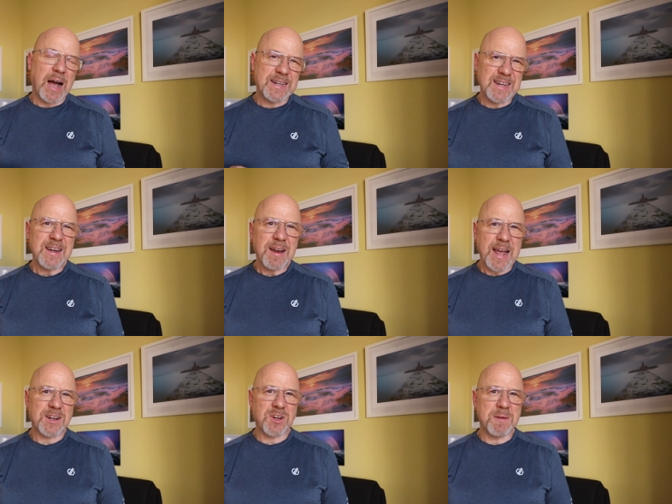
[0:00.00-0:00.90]
I didn't
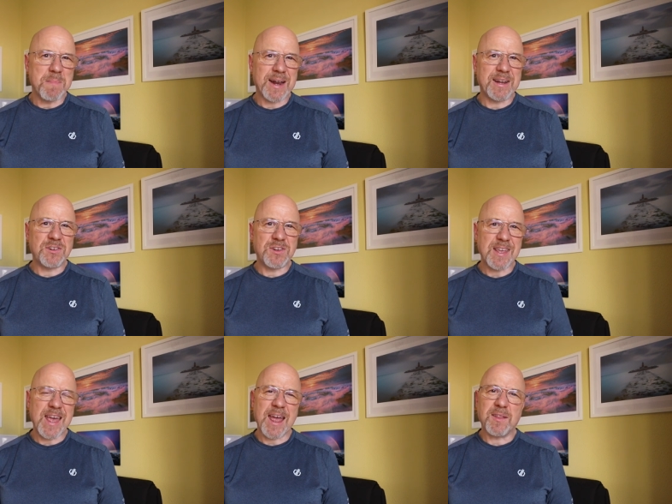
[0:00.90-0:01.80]
actually manage to
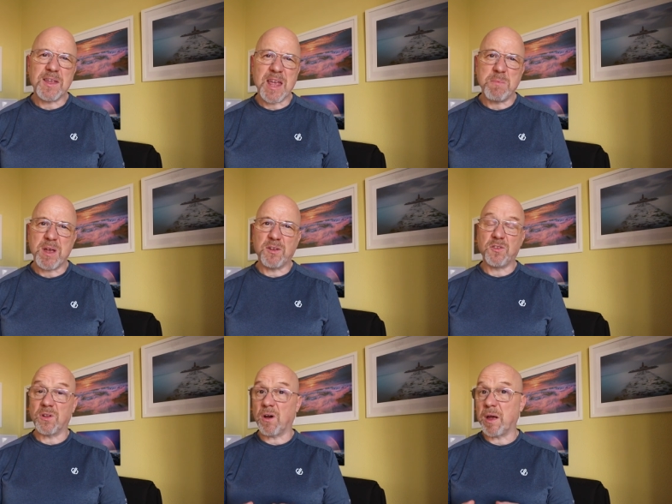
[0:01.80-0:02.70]
get the
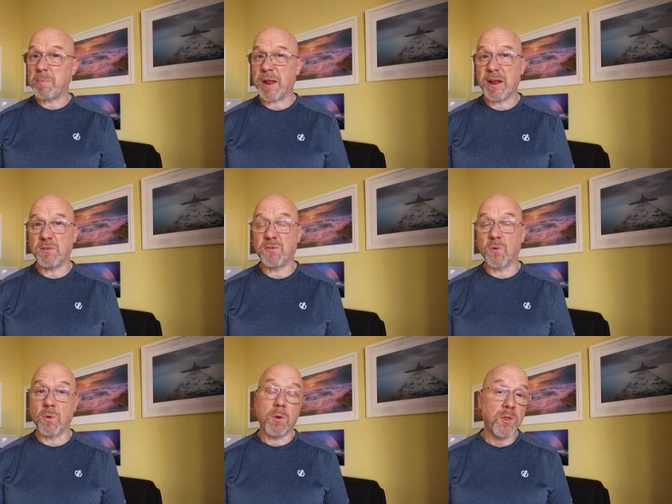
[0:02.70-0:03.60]
image that I planned
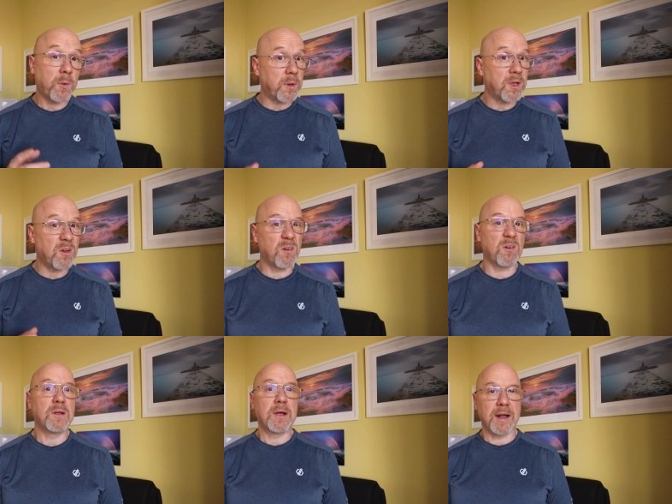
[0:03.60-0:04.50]
for, although I
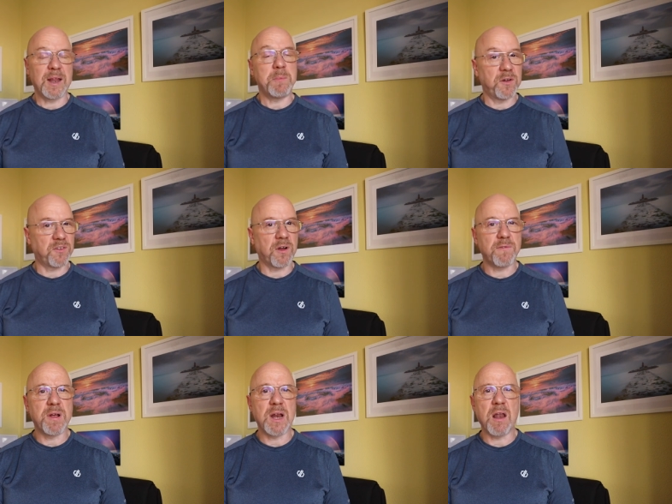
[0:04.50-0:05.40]
got an image that I
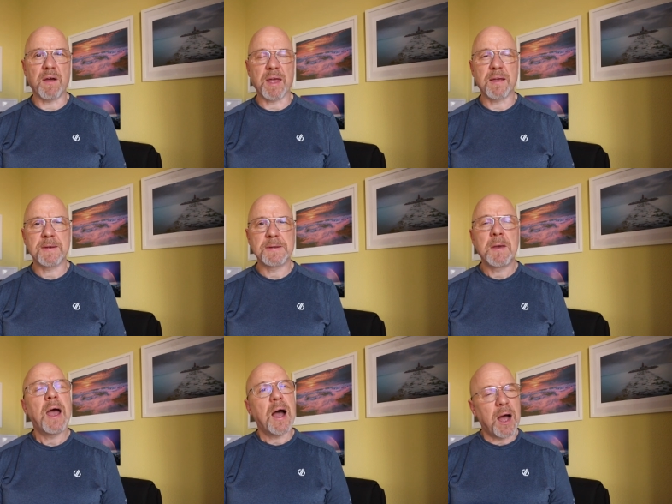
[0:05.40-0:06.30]
really like.
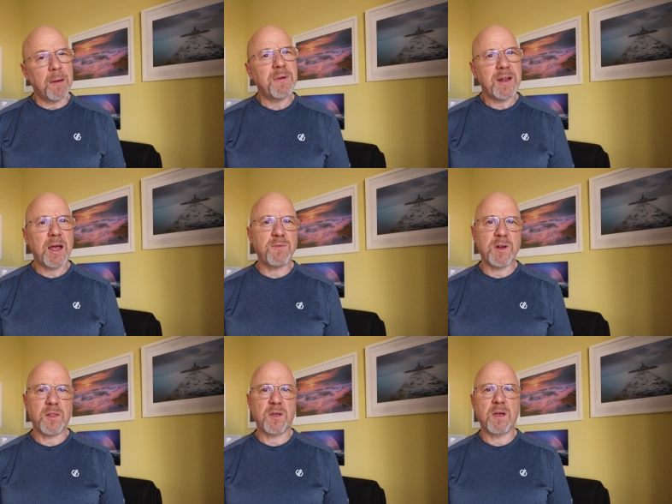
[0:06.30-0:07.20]
I'm going to have
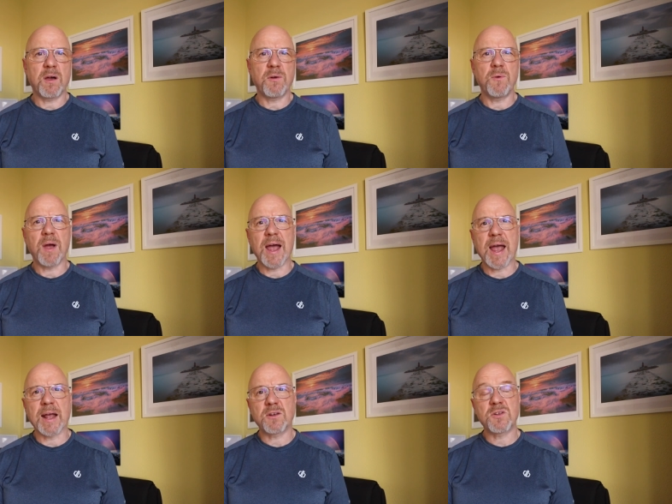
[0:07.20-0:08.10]
another go
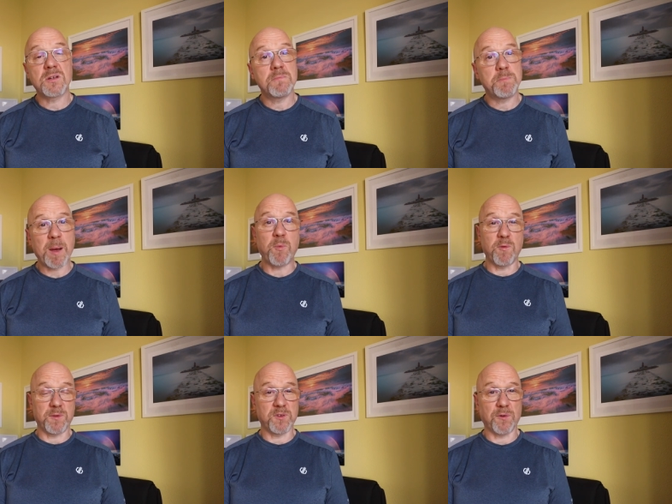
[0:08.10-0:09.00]
at
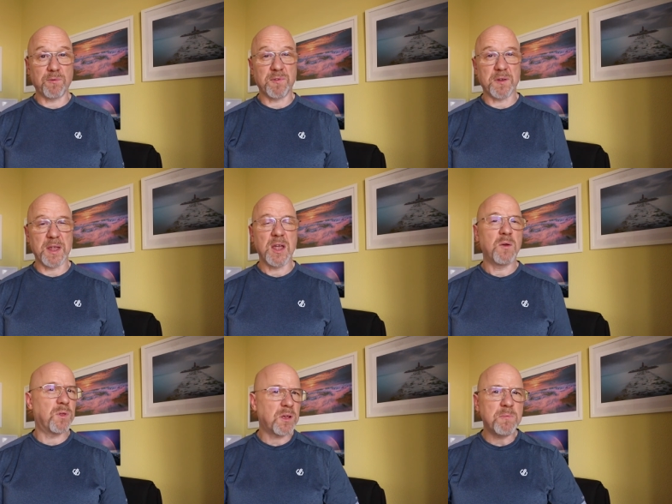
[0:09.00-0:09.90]
bubble photography
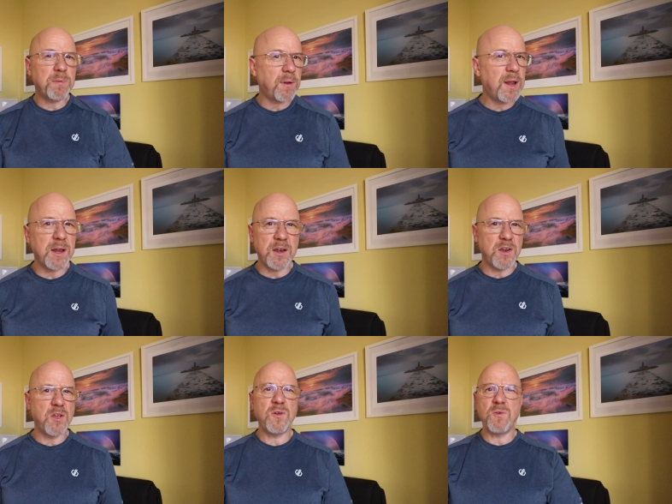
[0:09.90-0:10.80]
with a completely
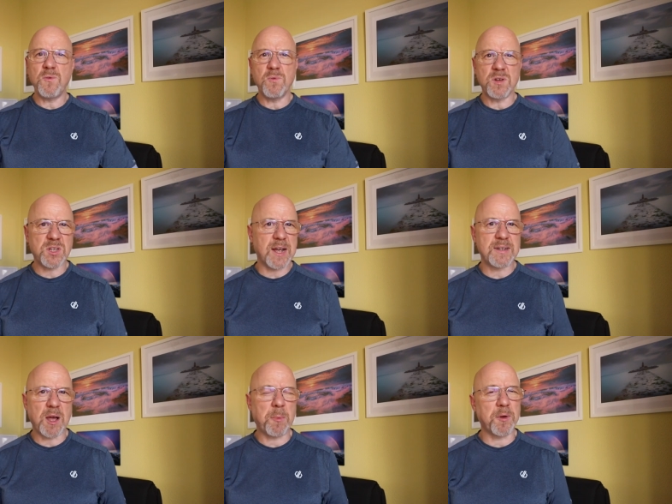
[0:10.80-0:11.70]
new
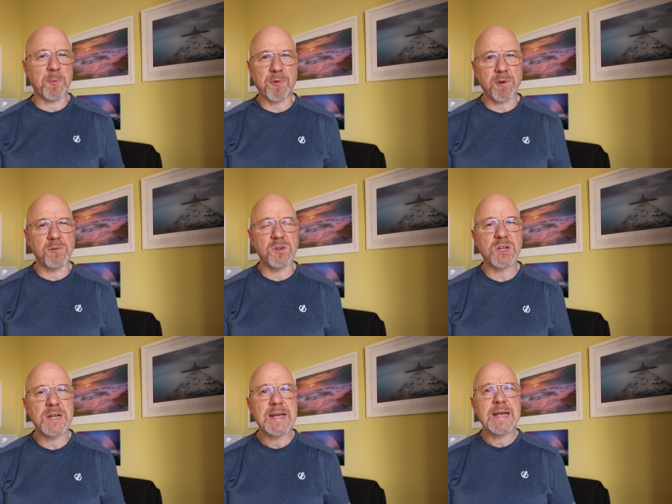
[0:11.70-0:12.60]
setup and
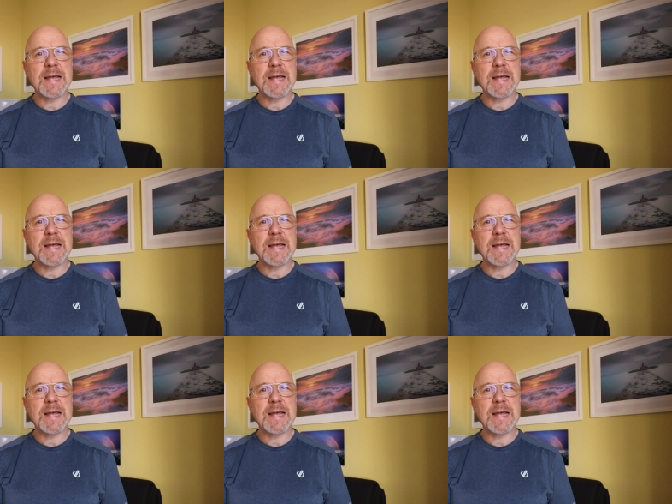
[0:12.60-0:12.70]
approach,